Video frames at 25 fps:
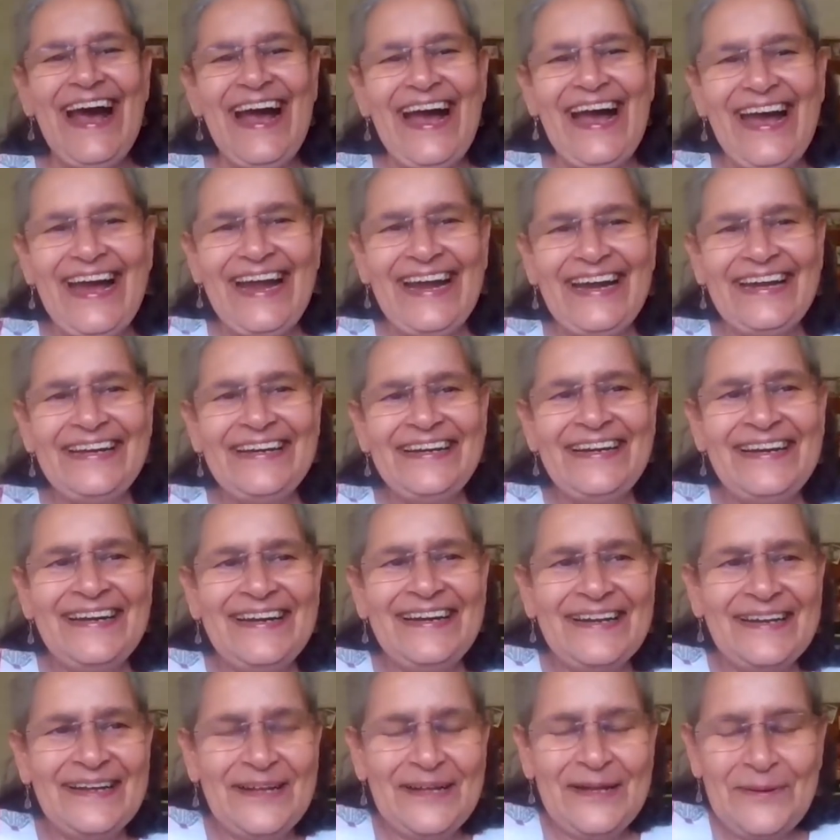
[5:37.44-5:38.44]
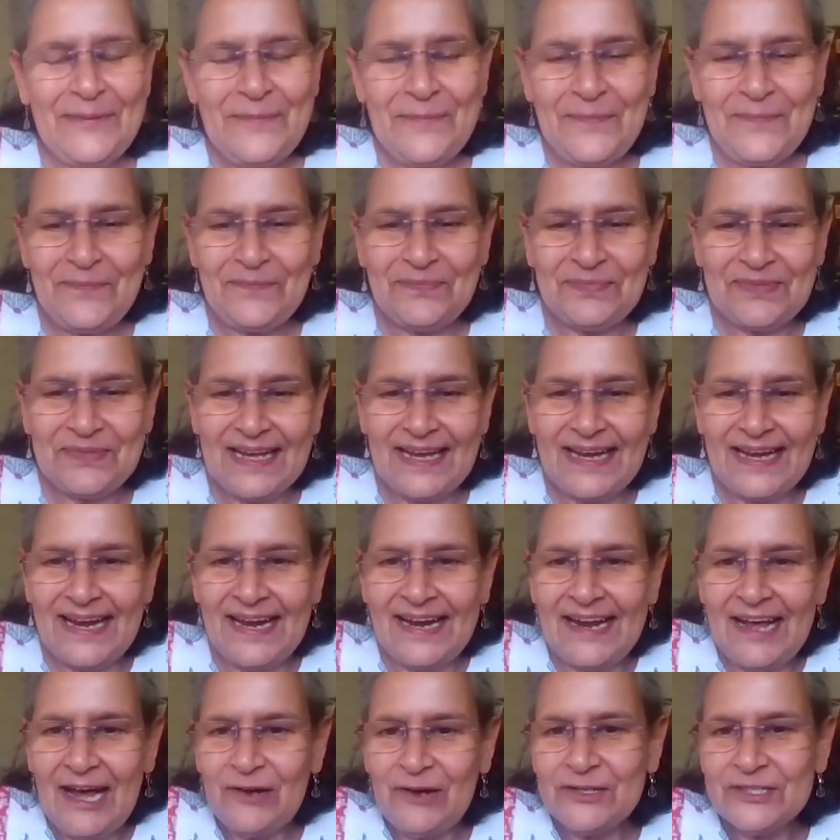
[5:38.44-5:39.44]
And
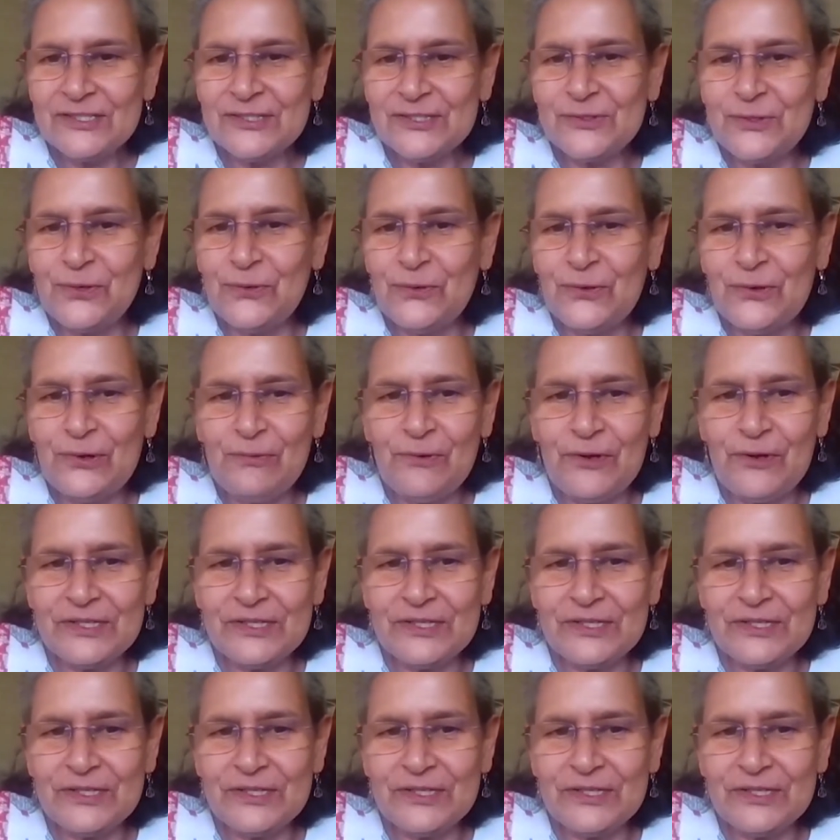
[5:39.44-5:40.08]
our school